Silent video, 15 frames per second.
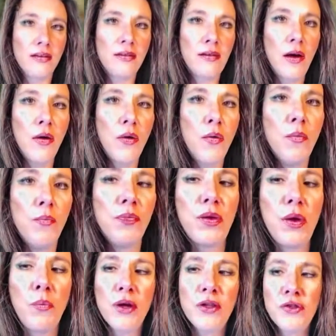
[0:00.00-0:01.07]
so
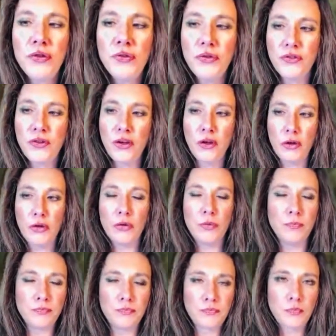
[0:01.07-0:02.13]
what you'll
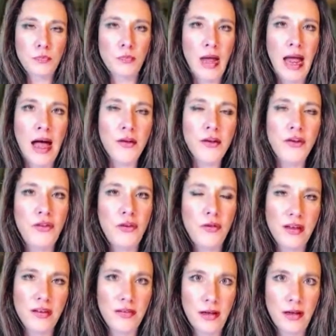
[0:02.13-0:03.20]
do, how you do
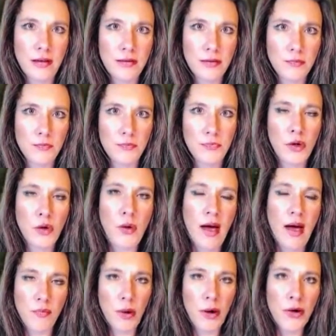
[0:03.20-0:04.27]
this is you
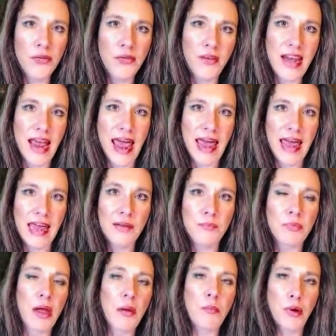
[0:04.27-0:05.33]
have person A
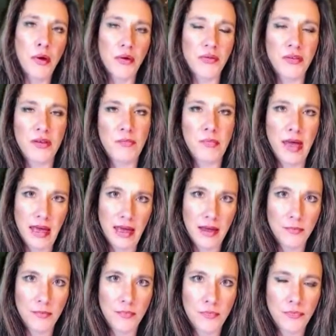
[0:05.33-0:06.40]
and person
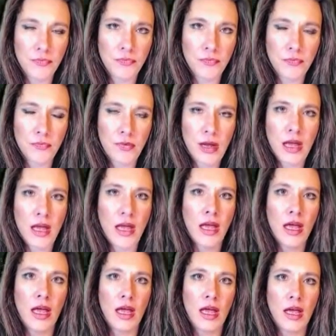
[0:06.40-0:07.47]
B.
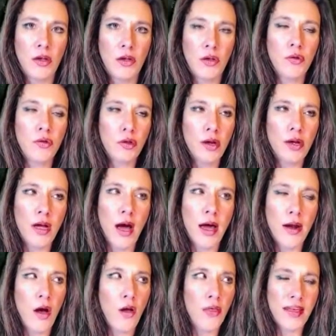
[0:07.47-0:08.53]
You look
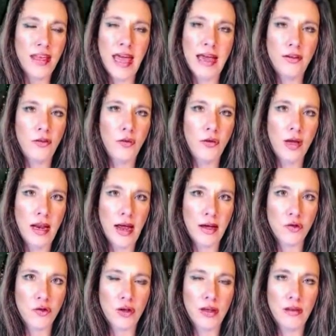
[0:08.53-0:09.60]
at all the Ketu
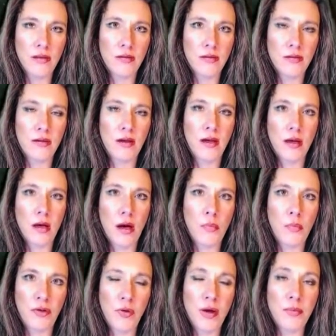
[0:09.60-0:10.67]
connections
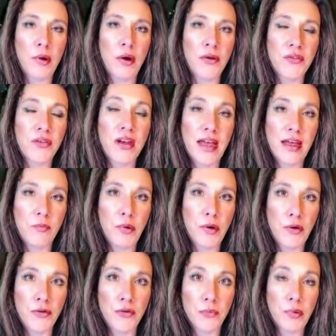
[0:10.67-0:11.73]
between person A and
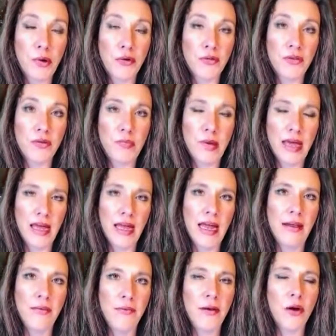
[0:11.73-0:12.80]
person B
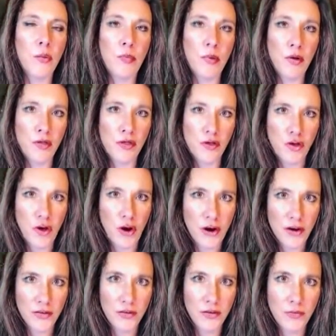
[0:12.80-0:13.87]
in their birth chart.